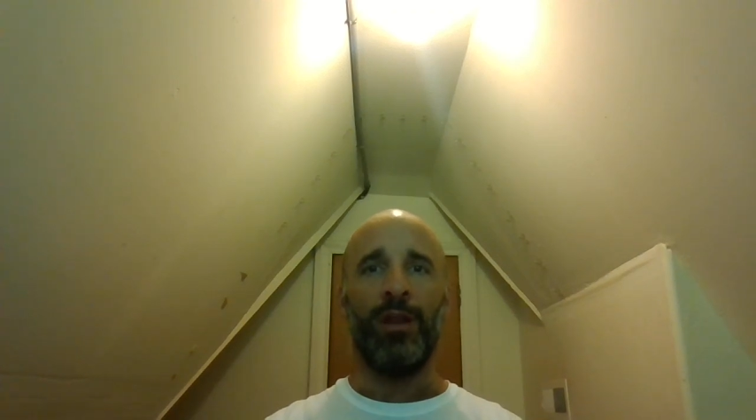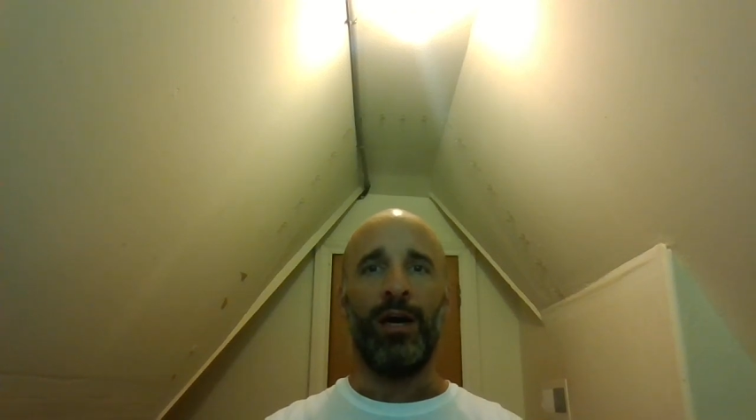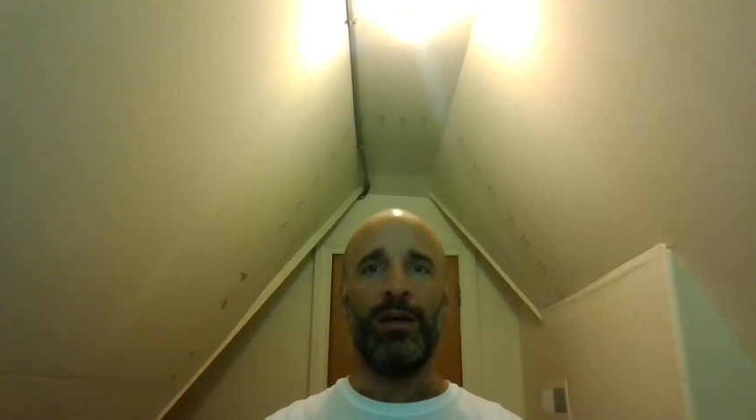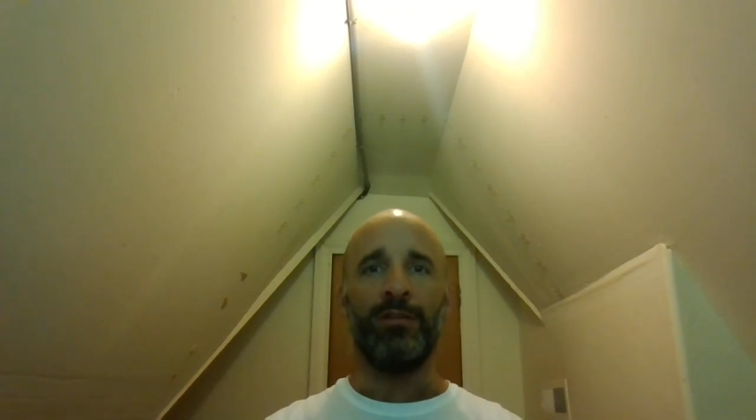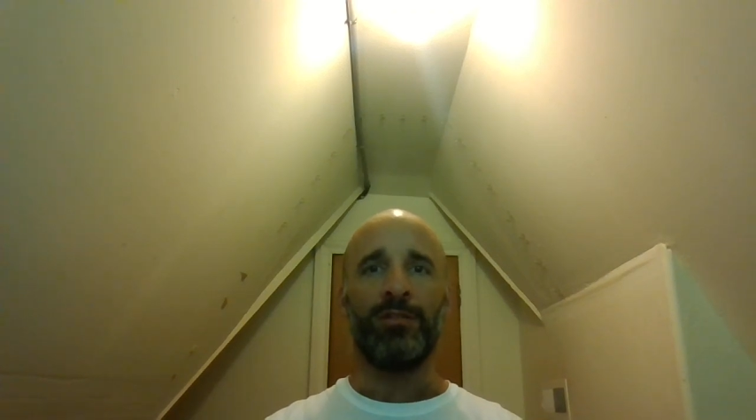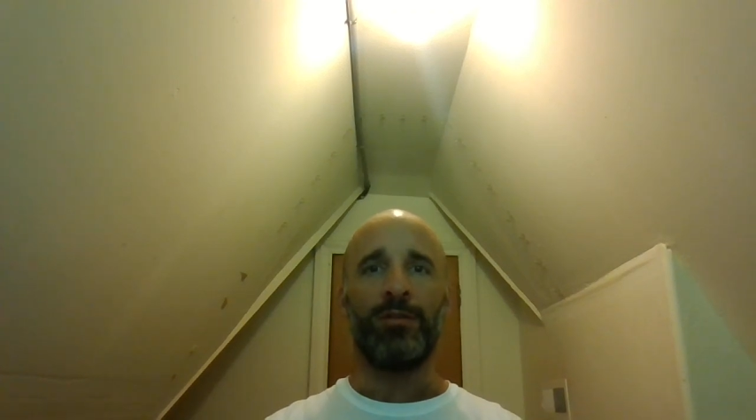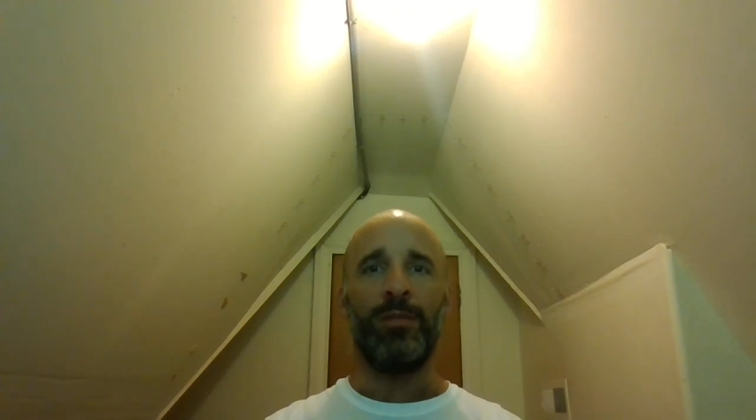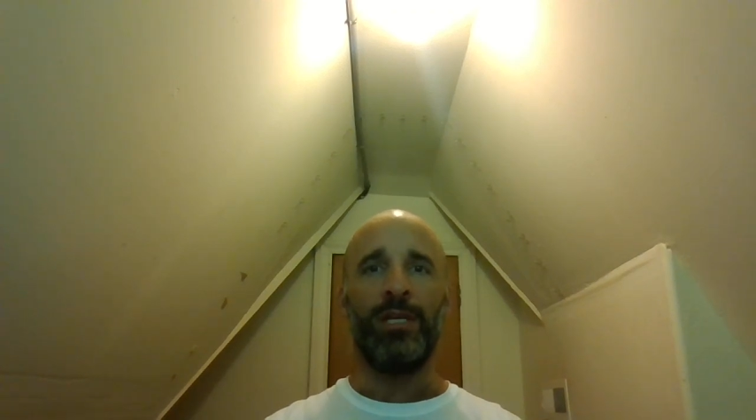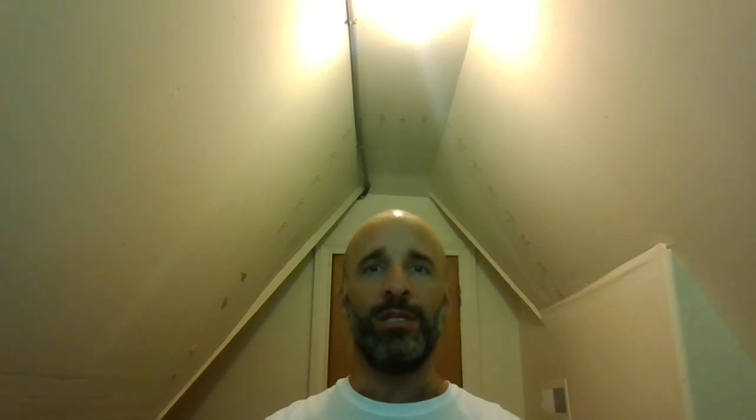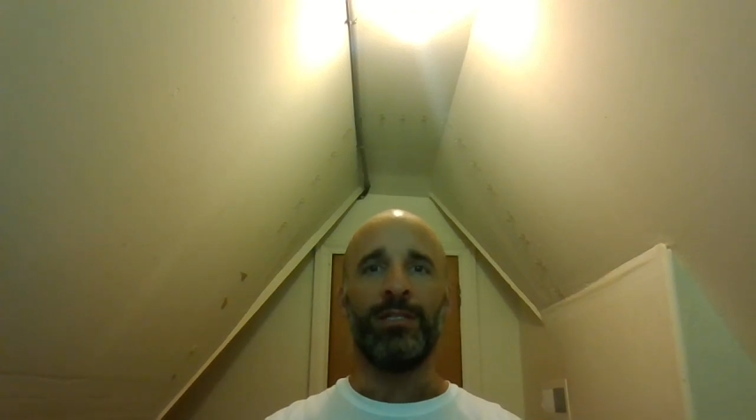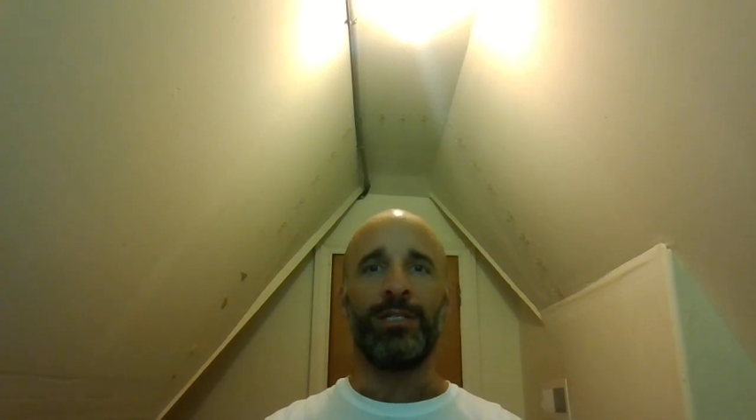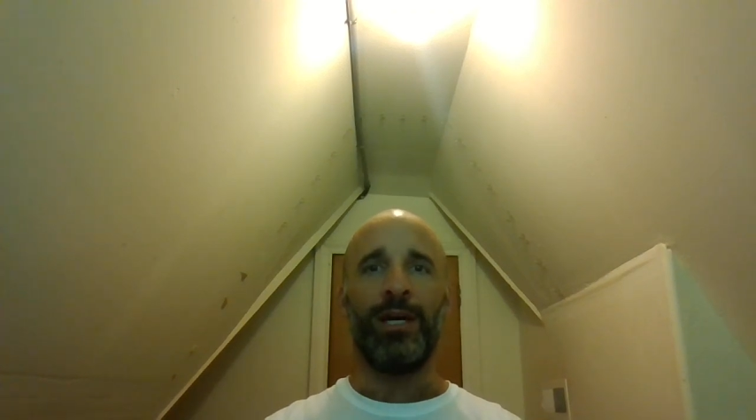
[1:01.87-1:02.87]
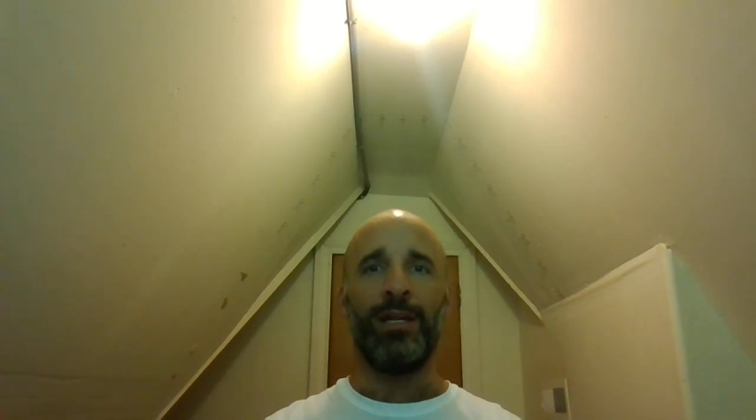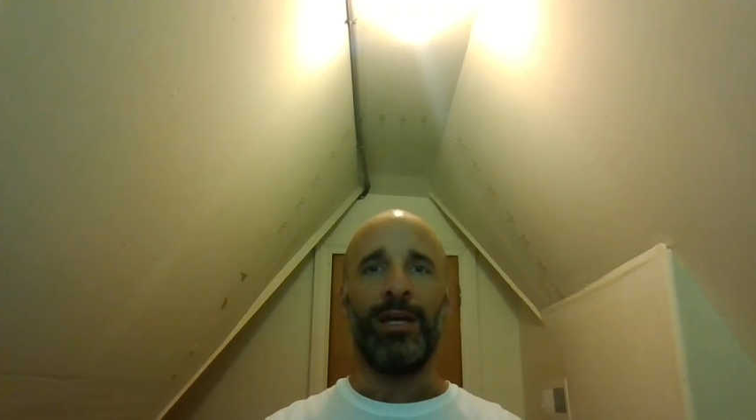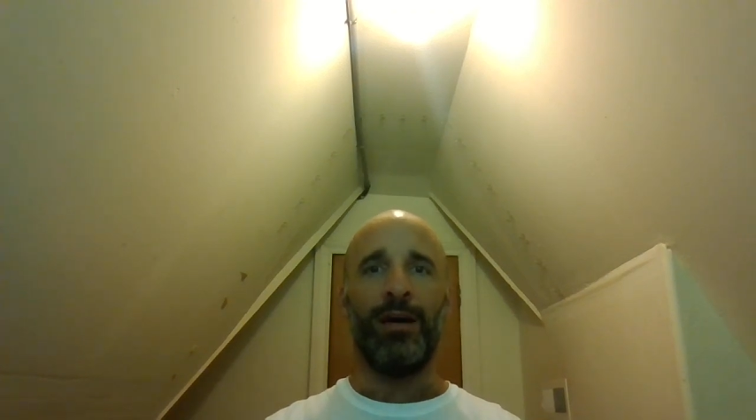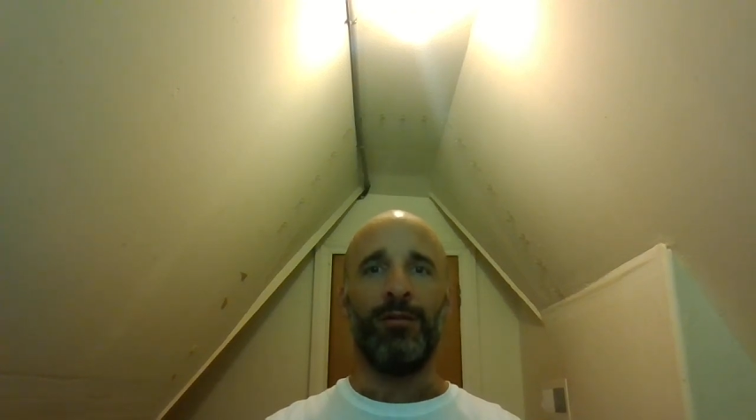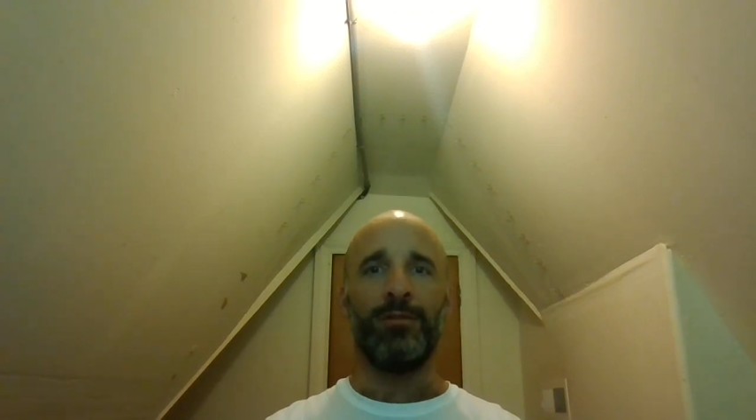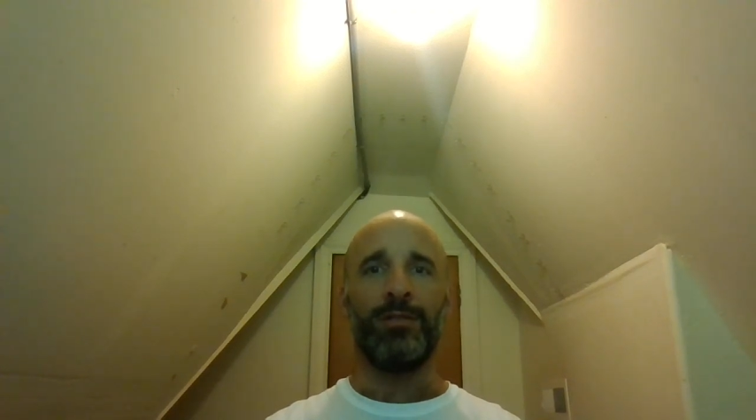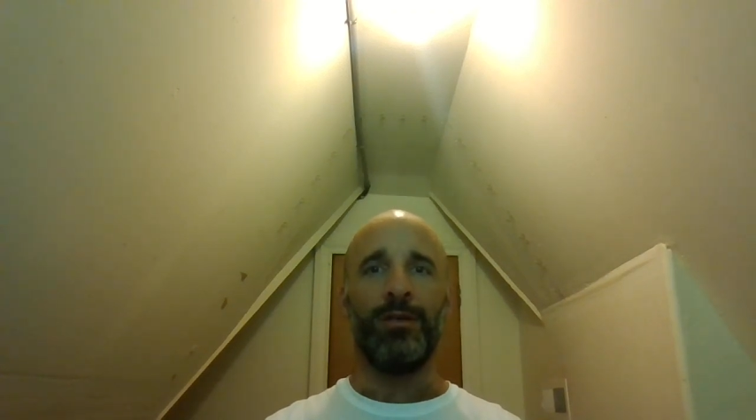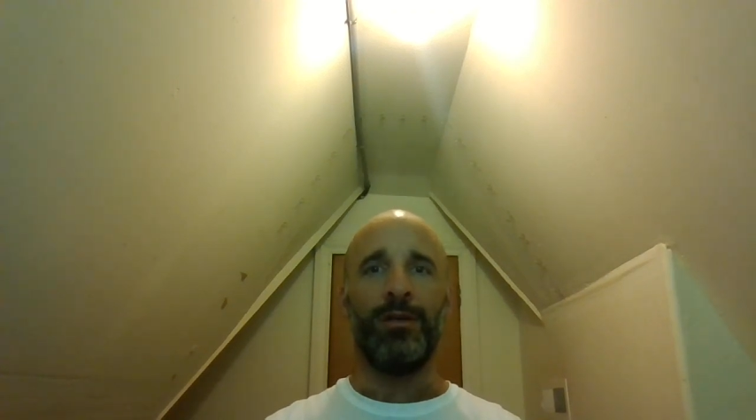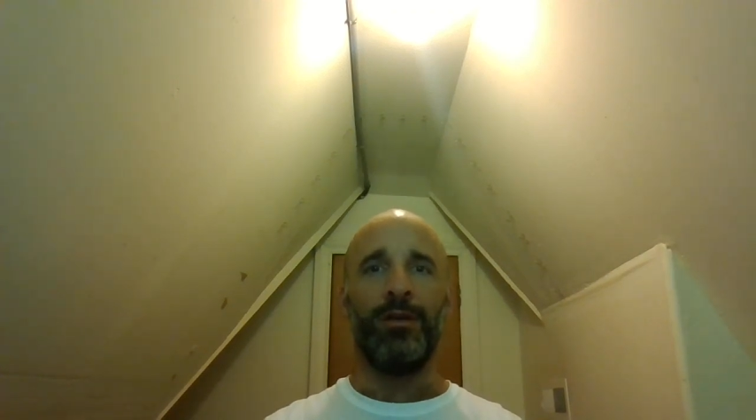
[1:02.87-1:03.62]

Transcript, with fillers: lives from the inside out.